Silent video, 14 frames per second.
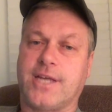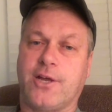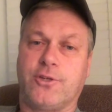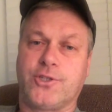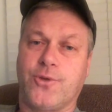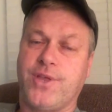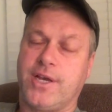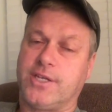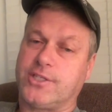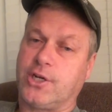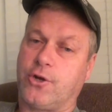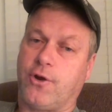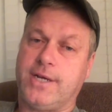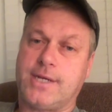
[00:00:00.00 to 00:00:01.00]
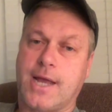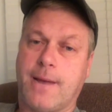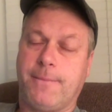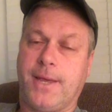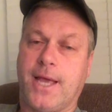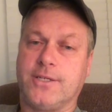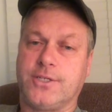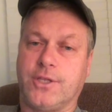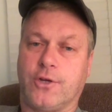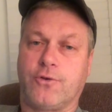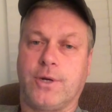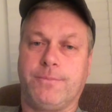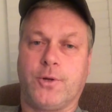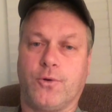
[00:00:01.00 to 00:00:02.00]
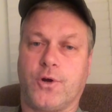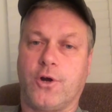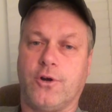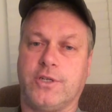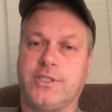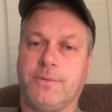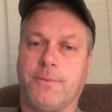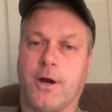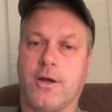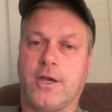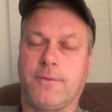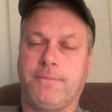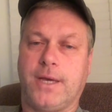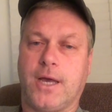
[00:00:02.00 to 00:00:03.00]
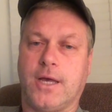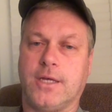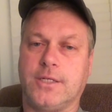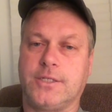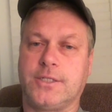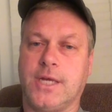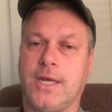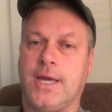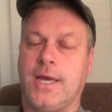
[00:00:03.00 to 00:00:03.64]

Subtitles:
I also think it's a great time to get into the cryptocurrency market because